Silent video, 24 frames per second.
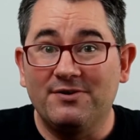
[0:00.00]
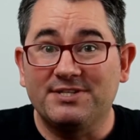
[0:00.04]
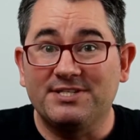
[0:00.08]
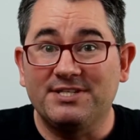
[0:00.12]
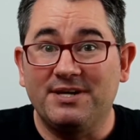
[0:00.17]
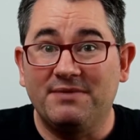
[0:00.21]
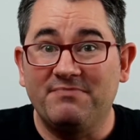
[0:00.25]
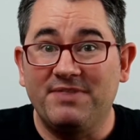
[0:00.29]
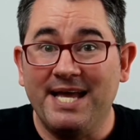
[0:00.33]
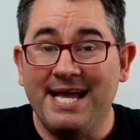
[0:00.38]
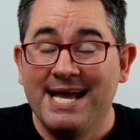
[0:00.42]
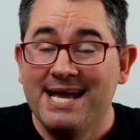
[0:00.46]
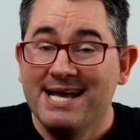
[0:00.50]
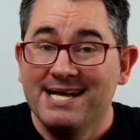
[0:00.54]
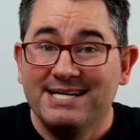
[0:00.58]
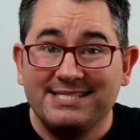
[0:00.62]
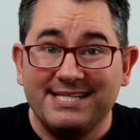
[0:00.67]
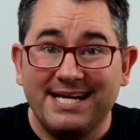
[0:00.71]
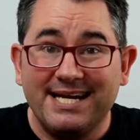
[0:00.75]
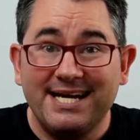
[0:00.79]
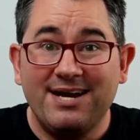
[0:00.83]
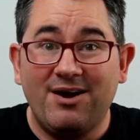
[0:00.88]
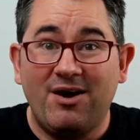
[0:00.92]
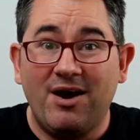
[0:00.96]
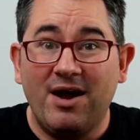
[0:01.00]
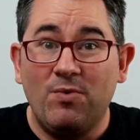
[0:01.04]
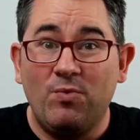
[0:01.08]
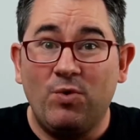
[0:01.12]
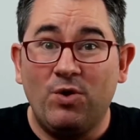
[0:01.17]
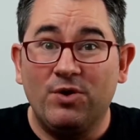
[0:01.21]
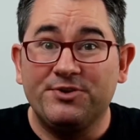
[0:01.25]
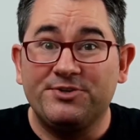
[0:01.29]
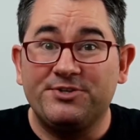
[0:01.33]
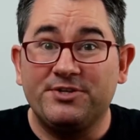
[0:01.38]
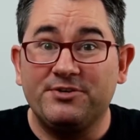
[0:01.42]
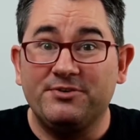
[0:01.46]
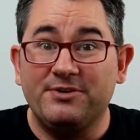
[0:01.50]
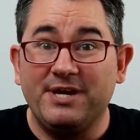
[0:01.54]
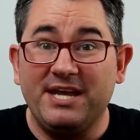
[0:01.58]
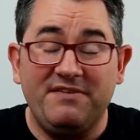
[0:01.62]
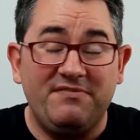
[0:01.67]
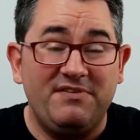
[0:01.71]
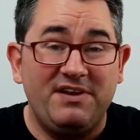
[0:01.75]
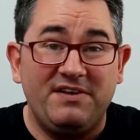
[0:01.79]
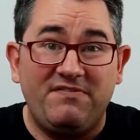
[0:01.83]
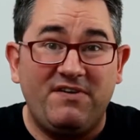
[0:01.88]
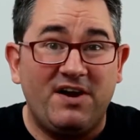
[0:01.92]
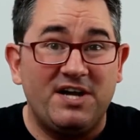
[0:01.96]
on something, say I want to,
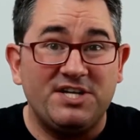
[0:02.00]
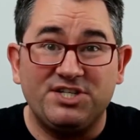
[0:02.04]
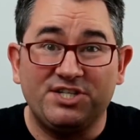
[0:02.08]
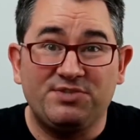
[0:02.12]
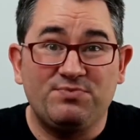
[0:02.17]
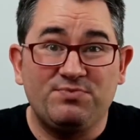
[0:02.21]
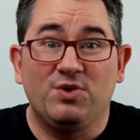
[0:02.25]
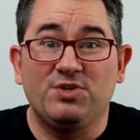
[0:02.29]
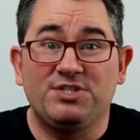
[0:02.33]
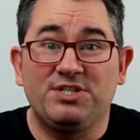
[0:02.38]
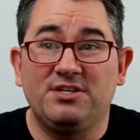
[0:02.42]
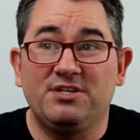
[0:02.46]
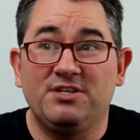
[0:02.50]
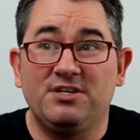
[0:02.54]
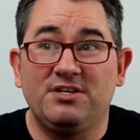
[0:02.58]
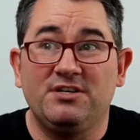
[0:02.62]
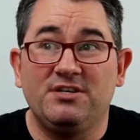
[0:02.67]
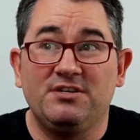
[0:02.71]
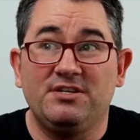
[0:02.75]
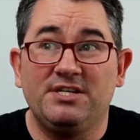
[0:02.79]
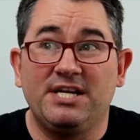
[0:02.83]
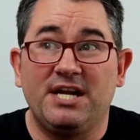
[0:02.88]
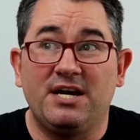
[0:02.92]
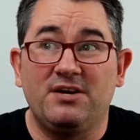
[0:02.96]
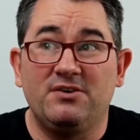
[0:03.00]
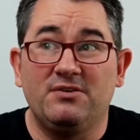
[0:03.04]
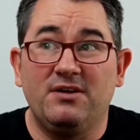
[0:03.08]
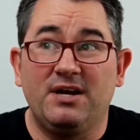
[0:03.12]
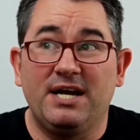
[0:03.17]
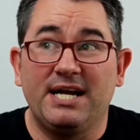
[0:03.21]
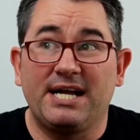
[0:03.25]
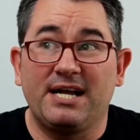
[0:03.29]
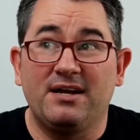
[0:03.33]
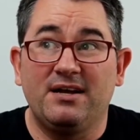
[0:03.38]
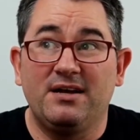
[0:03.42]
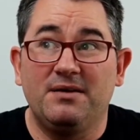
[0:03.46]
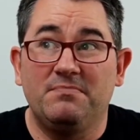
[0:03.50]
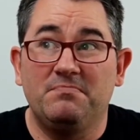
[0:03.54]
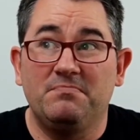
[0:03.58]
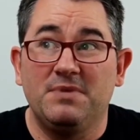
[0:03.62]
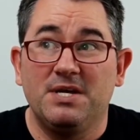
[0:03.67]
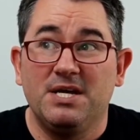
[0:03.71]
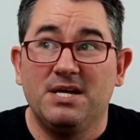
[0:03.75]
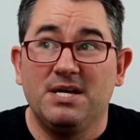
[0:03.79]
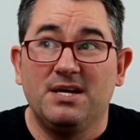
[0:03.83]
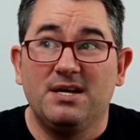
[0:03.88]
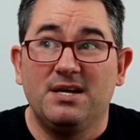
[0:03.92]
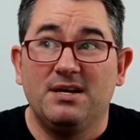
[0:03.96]
even if I just want to, you know, like um,